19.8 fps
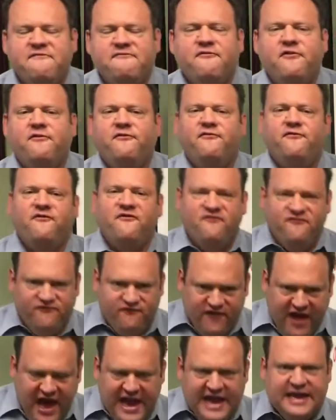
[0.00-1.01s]
for
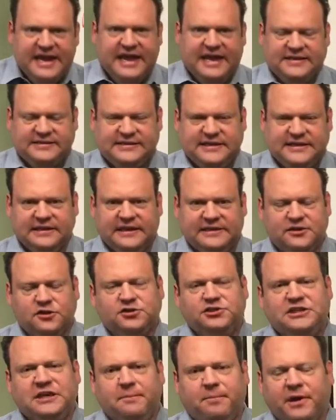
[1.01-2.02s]
financing, like your
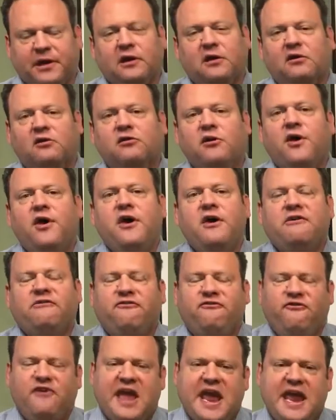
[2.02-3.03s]
typical
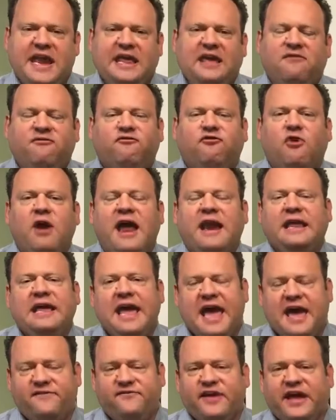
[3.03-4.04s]
Fannie, Freddie,
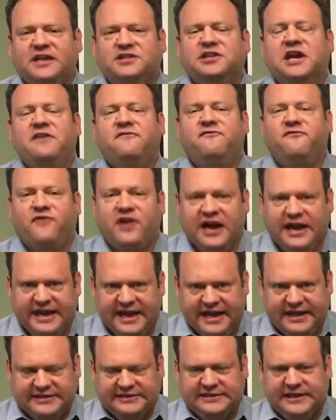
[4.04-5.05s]
FHA
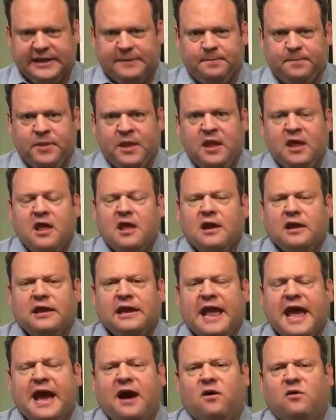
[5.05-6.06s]
financing?
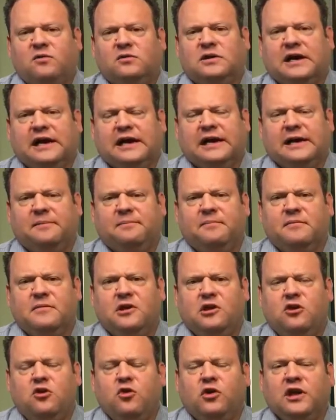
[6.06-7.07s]
Now,
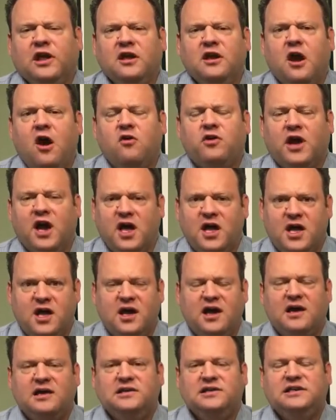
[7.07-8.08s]
you can go to
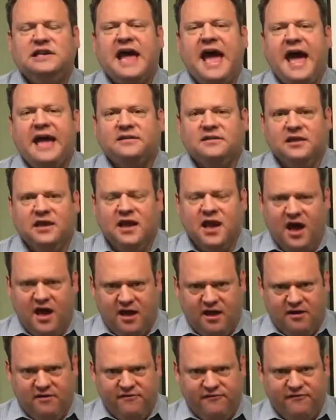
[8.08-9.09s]
HUD.gov,